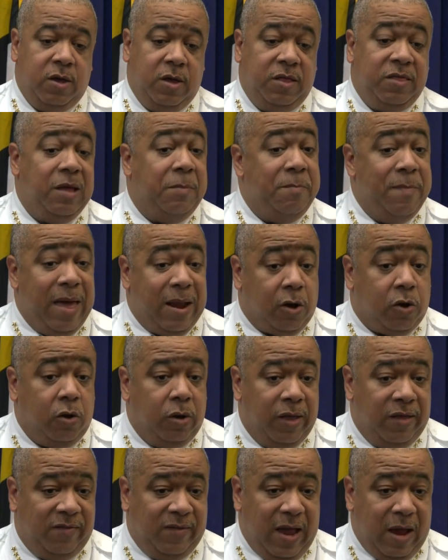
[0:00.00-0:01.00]
the medical
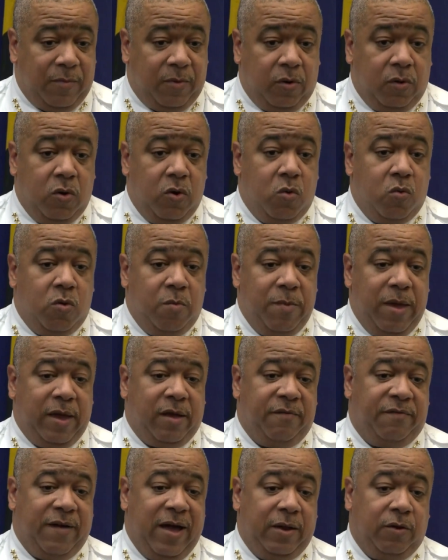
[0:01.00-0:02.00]
examiner who will make a
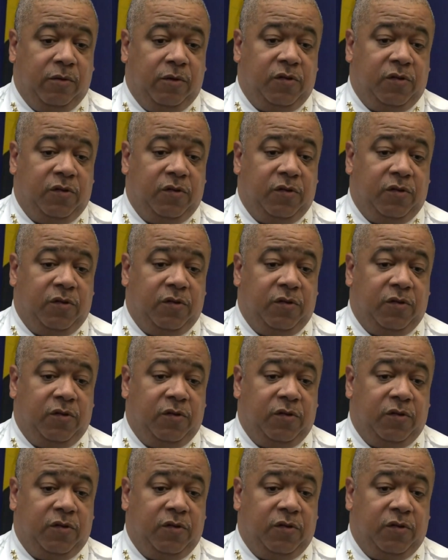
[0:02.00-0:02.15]
final